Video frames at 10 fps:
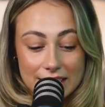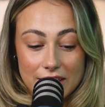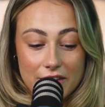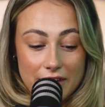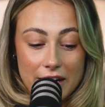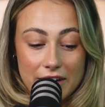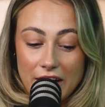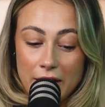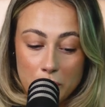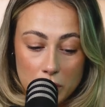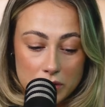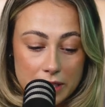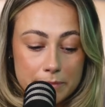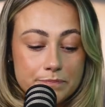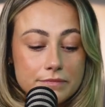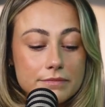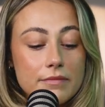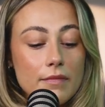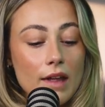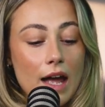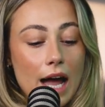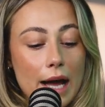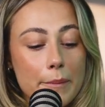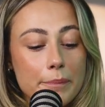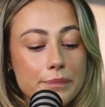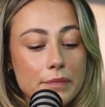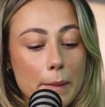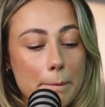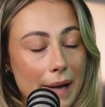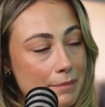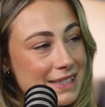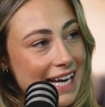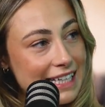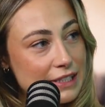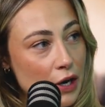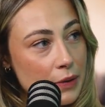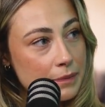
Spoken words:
so very, very important. Baked potato.